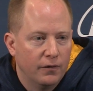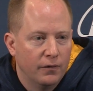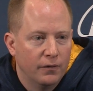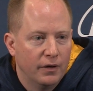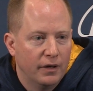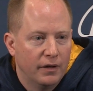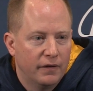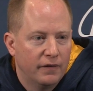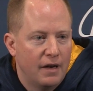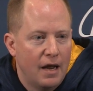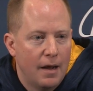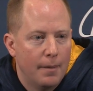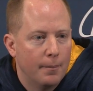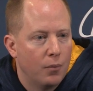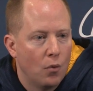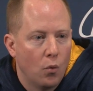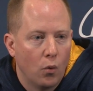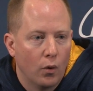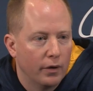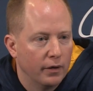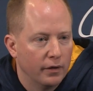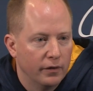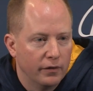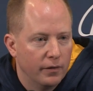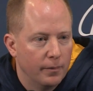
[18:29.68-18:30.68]
it's not
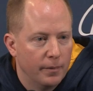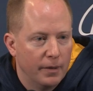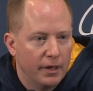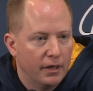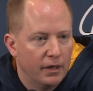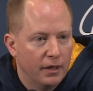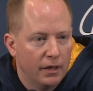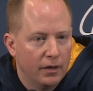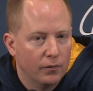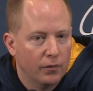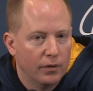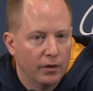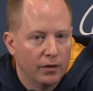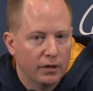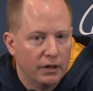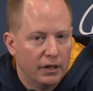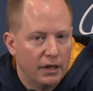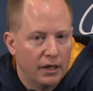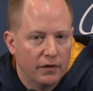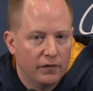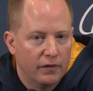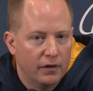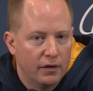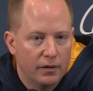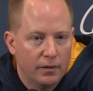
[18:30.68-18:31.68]
important to me. It really
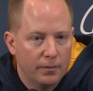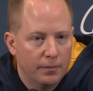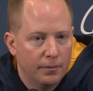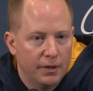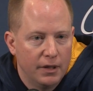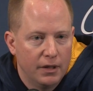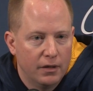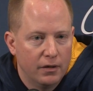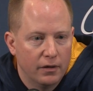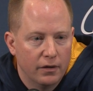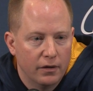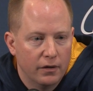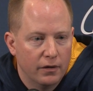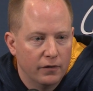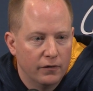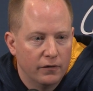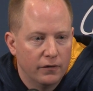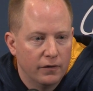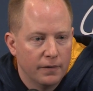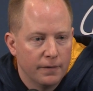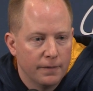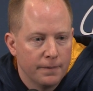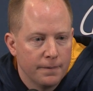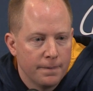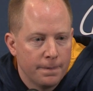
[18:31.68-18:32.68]
isn't
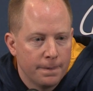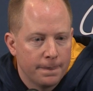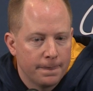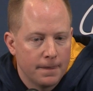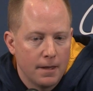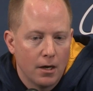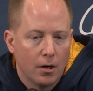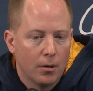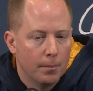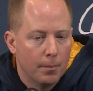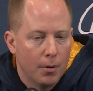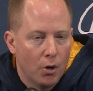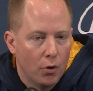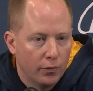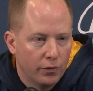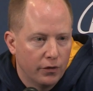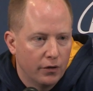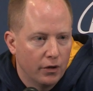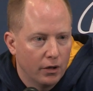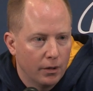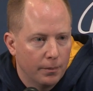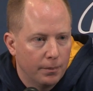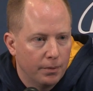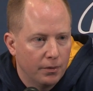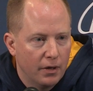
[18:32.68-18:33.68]
because they're both
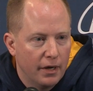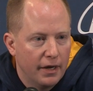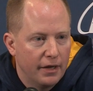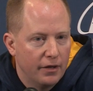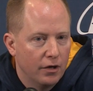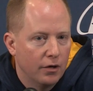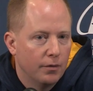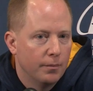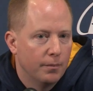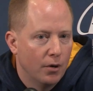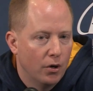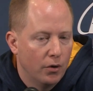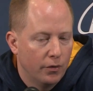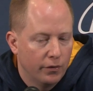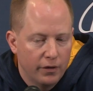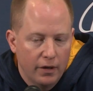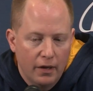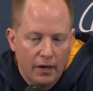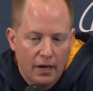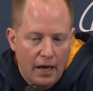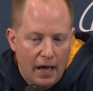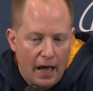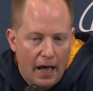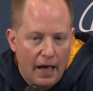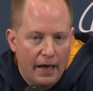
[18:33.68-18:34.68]
going to play. They're both.
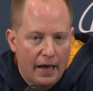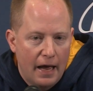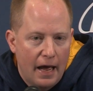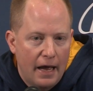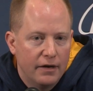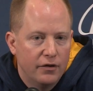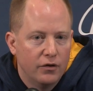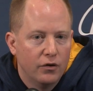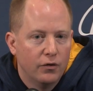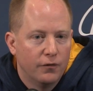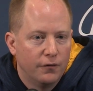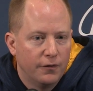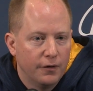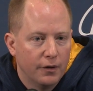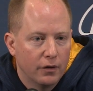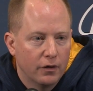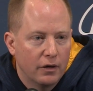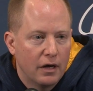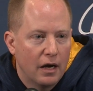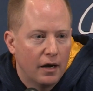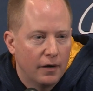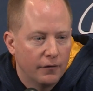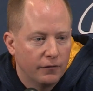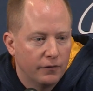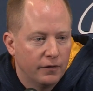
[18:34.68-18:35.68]
I, I, do feel
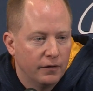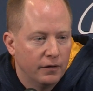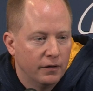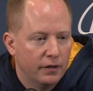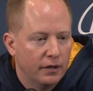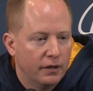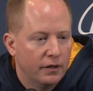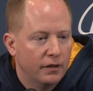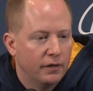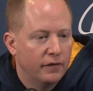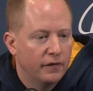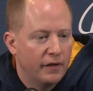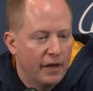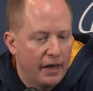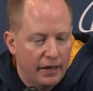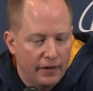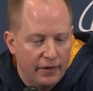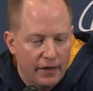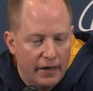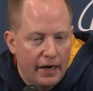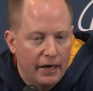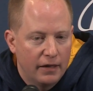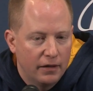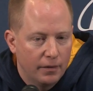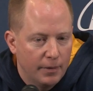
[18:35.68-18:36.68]
confident in saying
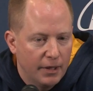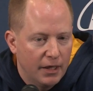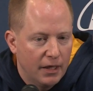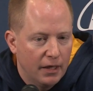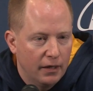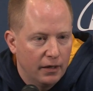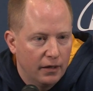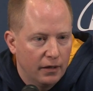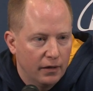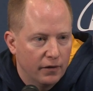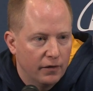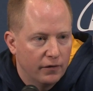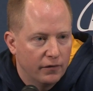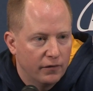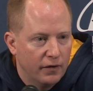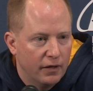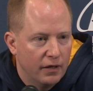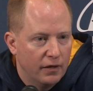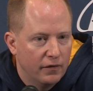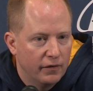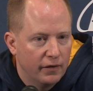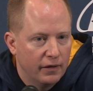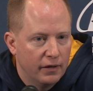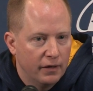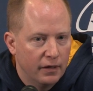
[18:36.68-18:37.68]
that at the beginning of the
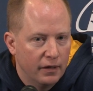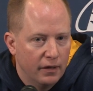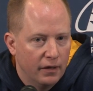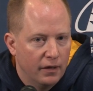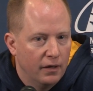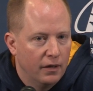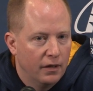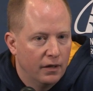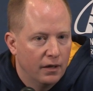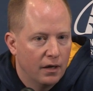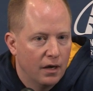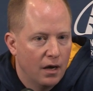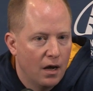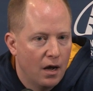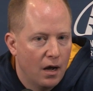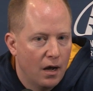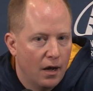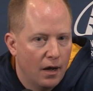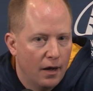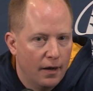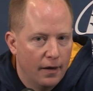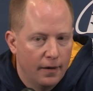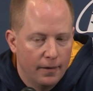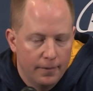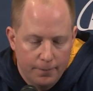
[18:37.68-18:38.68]
season,
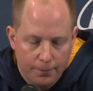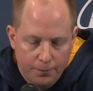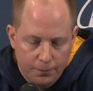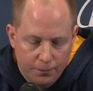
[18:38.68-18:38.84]
uh,